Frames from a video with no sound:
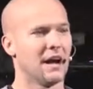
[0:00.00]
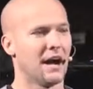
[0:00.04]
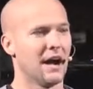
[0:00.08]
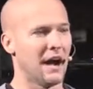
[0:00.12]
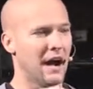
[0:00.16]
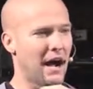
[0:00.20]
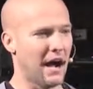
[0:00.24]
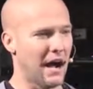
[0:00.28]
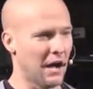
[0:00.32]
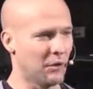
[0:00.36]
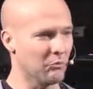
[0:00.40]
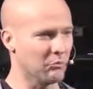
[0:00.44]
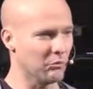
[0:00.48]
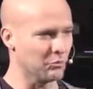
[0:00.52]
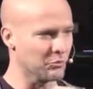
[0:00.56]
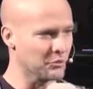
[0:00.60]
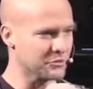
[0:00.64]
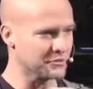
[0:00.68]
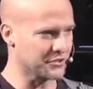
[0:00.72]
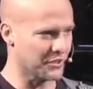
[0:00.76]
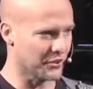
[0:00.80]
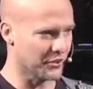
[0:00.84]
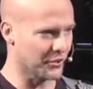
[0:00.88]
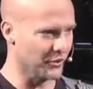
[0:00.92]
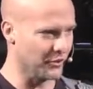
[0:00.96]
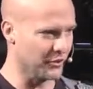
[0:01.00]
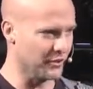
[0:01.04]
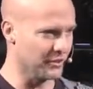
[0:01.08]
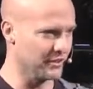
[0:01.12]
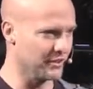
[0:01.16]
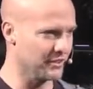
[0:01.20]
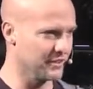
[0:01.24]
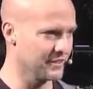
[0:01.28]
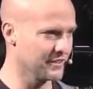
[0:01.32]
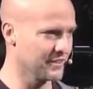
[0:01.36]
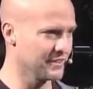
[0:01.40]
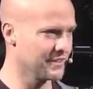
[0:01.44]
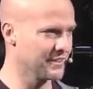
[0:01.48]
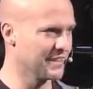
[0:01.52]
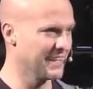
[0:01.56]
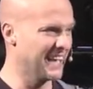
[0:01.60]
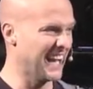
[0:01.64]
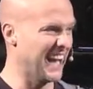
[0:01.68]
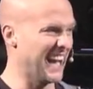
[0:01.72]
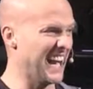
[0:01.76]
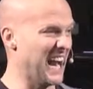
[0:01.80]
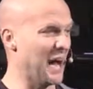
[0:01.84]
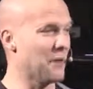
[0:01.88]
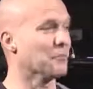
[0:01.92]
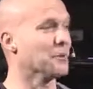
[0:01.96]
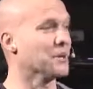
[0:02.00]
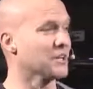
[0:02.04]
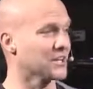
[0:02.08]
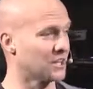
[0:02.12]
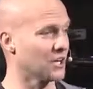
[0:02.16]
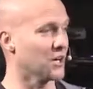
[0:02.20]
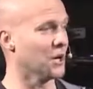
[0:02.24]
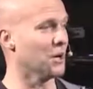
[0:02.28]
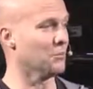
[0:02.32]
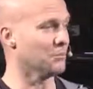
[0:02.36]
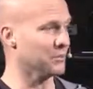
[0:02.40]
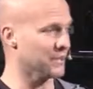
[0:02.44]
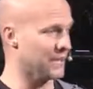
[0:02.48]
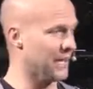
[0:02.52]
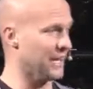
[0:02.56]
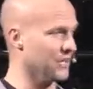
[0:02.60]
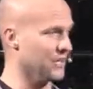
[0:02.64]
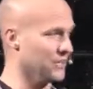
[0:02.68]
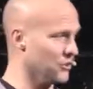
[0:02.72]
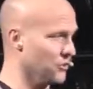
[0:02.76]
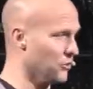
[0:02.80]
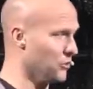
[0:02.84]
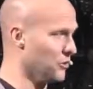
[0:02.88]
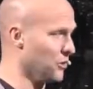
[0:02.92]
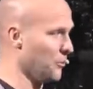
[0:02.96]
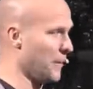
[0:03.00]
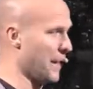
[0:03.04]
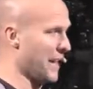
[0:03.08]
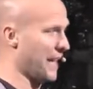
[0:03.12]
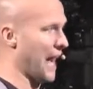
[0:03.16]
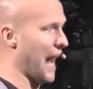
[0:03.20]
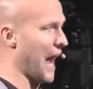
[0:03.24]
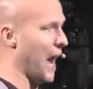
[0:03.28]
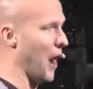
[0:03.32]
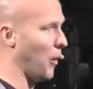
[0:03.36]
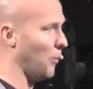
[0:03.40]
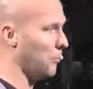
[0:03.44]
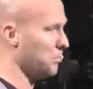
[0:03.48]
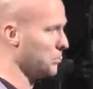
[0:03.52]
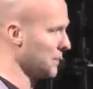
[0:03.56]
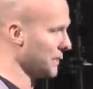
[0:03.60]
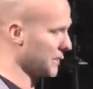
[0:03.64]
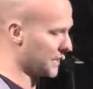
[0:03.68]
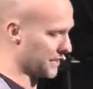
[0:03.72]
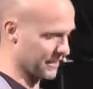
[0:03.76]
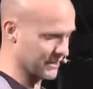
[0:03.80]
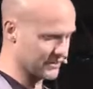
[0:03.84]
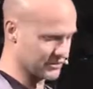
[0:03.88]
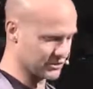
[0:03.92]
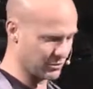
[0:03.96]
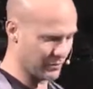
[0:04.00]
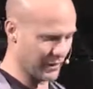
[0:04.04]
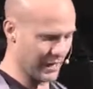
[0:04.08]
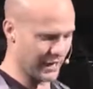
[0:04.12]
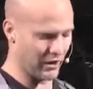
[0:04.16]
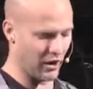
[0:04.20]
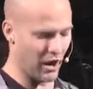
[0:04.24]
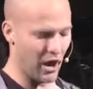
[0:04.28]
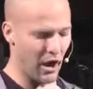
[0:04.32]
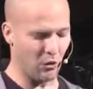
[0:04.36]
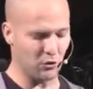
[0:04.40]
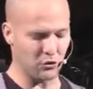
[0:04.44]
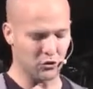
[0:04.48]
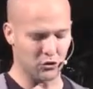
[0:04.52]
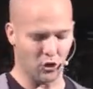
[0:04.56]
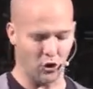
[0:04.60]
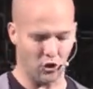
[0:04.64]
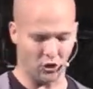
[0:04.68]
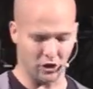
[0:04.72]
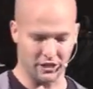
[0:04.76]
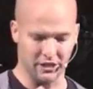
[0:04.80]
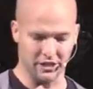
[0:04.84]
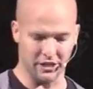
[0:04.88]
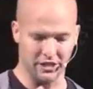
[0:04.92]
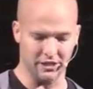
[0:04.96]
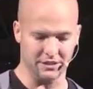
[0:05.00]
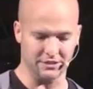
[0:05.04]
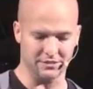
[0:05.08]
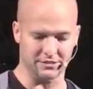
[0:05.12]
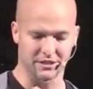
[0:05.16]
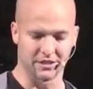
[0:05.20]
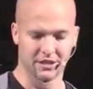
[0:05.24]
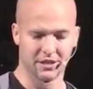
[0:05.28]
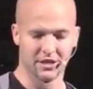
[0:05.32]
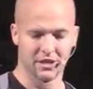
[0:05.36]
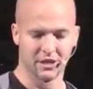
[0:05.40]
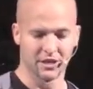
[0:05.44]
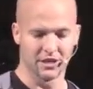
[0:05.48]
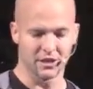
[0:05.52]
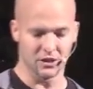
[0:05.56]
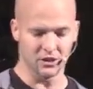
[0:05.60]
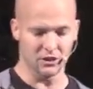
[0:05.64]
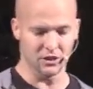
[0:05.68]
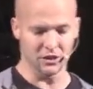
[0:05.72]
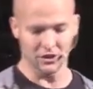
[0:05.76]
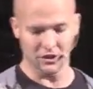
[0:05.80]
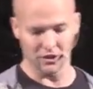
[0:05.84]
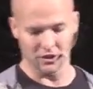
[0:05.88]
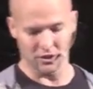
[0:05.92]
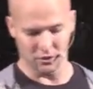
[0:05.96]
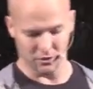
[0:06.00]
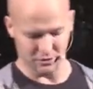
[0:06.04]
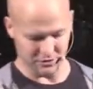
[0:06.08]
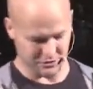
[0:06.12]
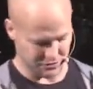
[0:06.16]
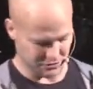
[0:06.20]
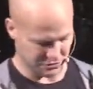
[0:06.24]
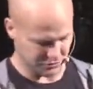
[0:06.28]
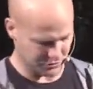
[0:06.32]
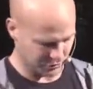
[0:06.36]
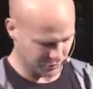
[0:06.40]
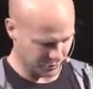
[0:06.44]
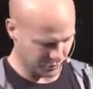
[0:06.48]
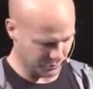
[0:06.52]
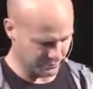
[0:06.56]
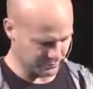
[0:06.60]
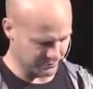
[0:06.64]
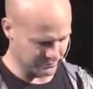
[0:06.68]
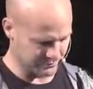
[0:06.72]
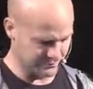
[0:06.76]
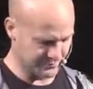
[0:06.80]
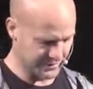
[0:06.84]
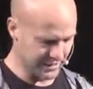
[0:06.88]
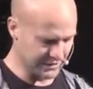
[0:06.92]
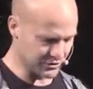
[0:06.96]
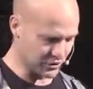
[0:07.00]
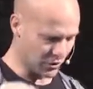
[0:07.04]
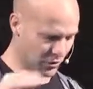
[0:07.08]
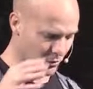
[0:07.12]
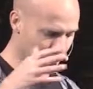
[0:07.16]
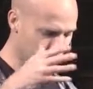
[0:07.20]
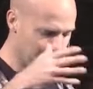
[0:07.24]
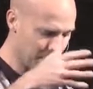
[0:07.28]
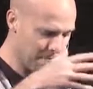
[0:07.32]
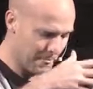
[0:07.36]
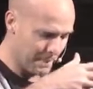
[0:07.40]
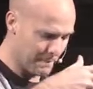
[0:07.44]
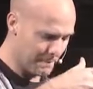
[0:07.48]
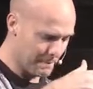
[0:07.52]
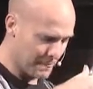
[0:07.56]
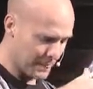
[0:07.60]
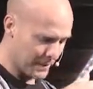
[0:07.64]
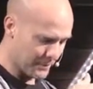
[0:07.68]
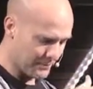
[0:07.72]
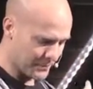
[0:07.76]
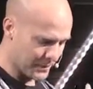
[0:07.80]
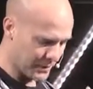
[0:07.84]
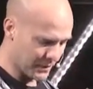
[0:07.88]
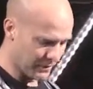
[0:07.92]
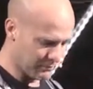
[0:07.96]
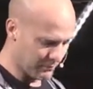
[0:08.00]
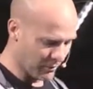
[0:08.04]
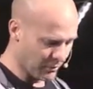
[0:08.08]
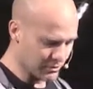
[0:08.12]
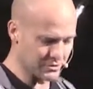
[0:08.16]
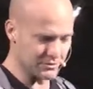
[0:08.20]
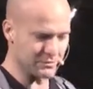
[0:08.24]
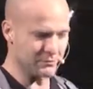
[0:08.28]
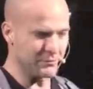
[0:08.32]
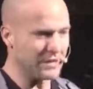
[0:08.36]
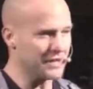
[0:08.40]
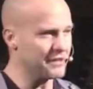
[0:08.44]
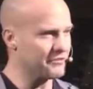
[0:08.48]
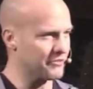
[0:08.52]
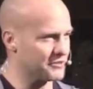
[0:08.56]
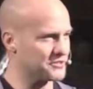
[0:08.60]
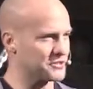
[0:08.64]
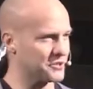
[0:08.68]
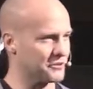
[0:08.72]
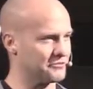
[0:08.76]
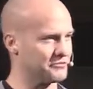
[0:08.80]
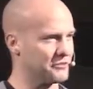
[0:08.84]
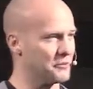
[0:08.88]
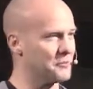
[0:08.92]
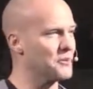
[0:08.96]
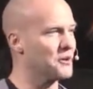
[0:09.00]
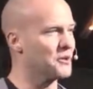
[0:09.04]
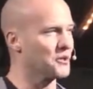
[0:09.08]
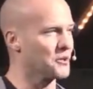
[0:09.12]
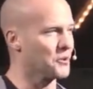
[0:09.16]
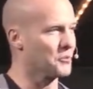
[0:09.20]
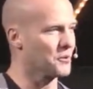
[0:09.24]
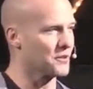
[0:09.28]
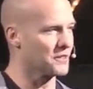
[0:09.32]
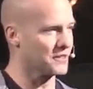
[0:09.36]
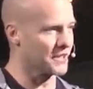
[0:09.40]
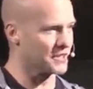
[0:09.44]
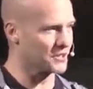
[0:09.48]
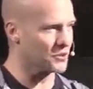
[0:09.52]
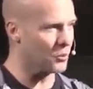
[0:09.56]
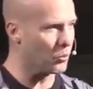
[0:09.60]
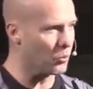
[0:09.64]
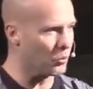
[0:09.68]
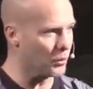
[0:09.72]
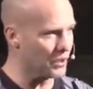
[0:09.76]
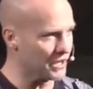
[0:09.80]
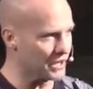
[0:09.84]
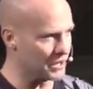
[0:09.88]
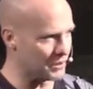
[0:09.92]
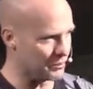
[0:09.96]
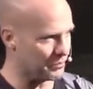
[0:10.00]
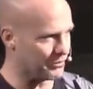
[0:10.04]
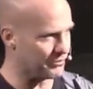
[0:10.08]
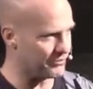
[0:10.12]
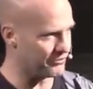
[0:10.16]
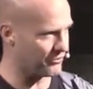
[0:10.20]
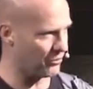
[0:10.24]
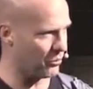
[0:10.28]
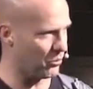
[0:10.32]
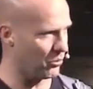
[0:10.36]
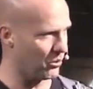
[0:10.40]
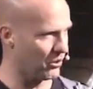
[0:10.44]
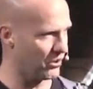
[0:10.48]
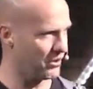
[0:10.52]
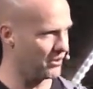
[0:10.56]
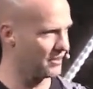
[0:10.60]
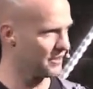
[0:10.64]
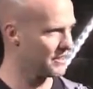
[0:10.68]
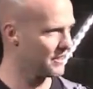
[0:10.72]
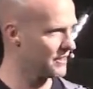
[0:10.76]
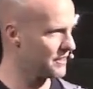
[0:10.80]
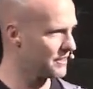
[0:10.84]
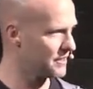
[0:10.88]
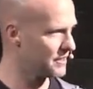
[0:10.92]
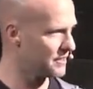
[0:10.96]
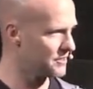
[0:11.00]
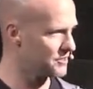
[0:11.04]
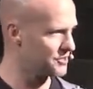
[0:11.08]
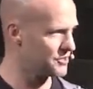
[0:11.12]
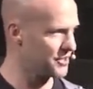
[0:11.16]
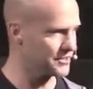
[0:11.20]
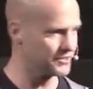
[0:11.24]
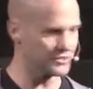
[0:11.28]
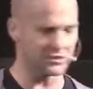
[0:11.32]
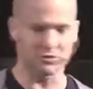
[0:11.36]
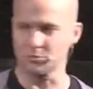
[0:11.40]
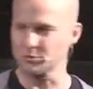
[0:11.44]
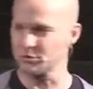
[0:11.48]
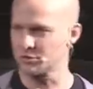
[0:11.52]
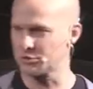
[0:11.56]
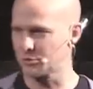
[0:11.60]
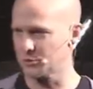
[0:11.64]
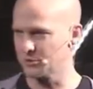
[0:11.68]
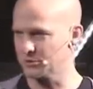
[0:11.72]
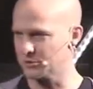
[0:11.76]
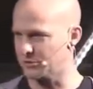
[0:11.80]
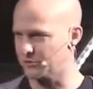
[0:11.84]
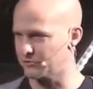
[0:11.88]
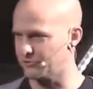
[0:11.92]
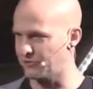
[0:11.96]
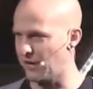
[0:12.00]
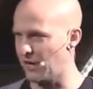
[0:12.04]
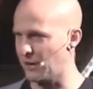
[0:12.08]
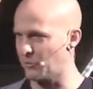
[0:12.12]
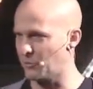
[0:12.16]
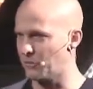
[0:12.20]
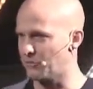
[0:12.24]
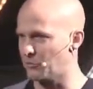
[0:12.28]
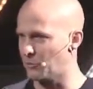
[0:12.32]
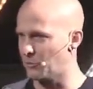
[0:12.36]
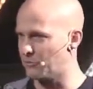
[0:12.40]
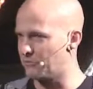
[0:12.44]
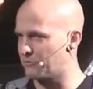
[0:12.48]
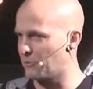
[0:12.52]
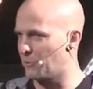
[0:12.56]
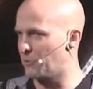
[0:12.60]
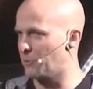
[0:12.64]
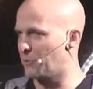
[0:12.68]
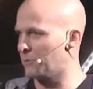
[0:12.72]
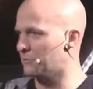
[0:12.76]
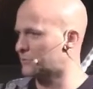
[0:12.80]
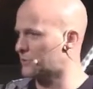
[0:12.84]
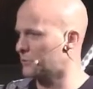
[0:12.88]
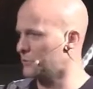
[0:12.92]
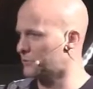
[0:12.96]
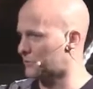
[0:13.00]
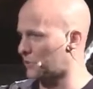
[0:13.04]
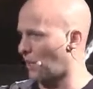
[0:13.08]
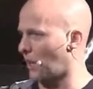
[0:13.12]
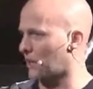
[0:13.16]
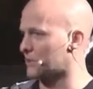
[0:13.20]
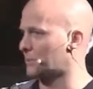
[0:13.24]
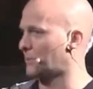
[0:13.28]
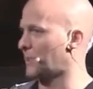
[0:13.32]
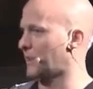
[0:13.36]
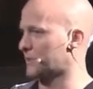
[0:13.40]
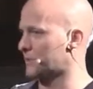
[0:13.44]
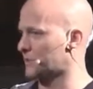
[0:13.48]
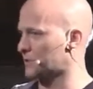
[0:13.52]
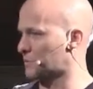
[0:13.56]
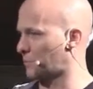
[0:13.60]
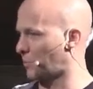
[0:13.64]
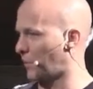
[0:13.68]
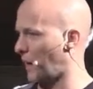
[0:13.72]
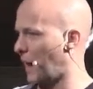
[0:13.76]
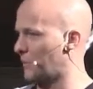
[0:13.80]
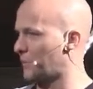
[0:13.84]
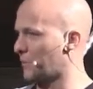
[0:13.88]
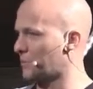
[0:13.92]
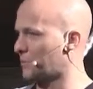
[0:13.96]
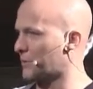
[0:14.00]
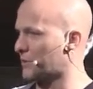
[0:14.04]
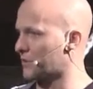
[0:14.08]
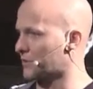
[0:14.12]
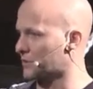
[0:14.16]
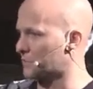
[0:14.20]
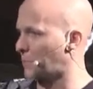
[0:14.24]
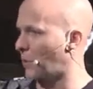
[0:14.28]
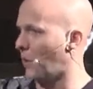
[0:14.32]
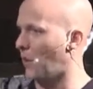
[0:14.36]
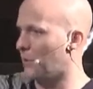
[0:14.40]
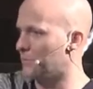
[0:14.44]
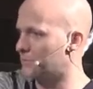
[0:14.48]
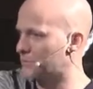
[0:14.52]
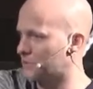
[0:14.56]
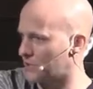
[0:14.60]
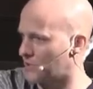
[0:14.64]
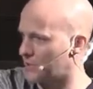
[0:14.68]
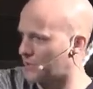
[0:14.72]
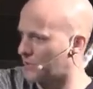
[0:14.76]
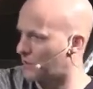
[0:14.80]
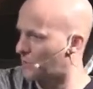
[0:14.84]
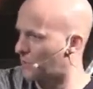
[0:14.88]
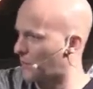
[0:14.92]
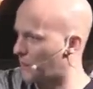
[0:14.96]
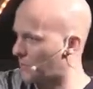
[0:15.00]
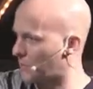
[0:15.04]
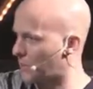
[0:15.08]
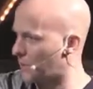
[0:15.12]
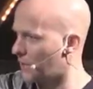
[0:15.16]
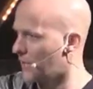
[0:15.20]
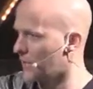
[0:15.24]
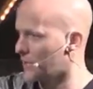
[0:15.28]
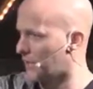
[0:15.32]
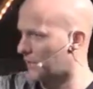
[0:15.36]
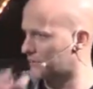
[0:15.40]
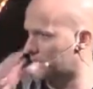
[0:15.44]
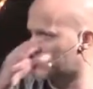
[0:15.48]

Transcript: I will return. And I'm going to come get you. No matter how bleak it is, no matter how dark it is, you need to know this is true. So most, many of us are familiar with like the week before Jesus was crucified. We, we've, we've, we've talked about this probably. There's Palm Sunday, remember? That's